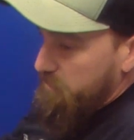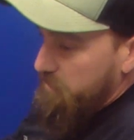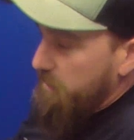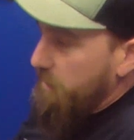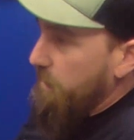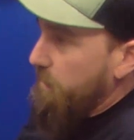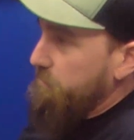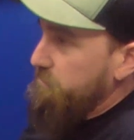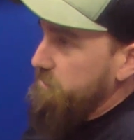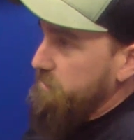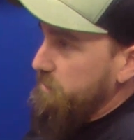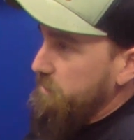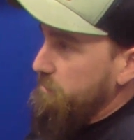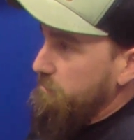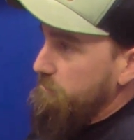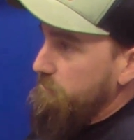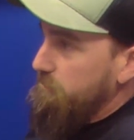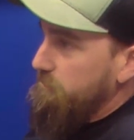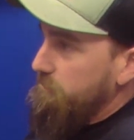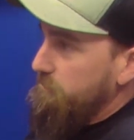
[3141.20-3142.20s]
a guy I've
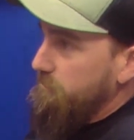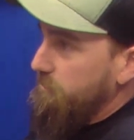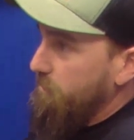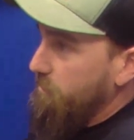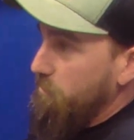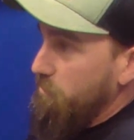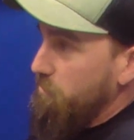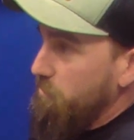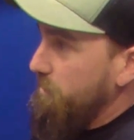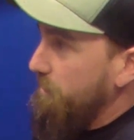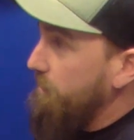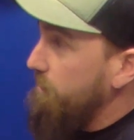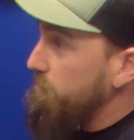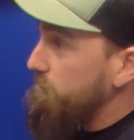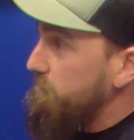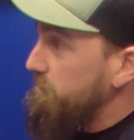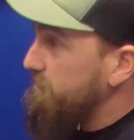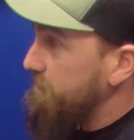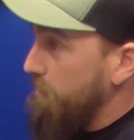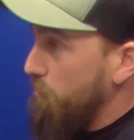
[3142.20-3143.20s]
seen a hundred
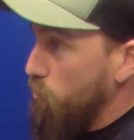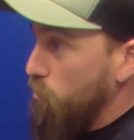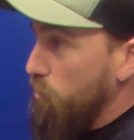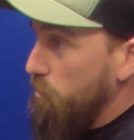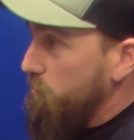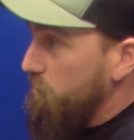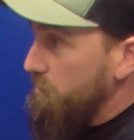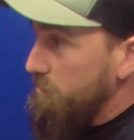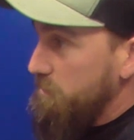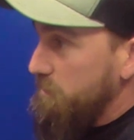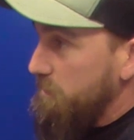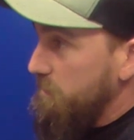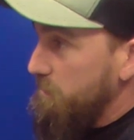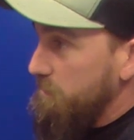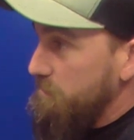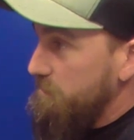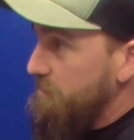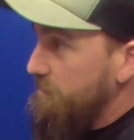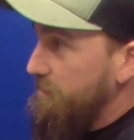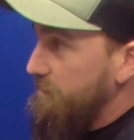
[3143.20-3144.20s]
times, grew up with his
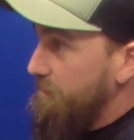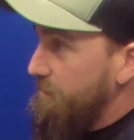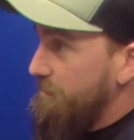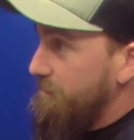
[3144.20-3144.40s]
kids.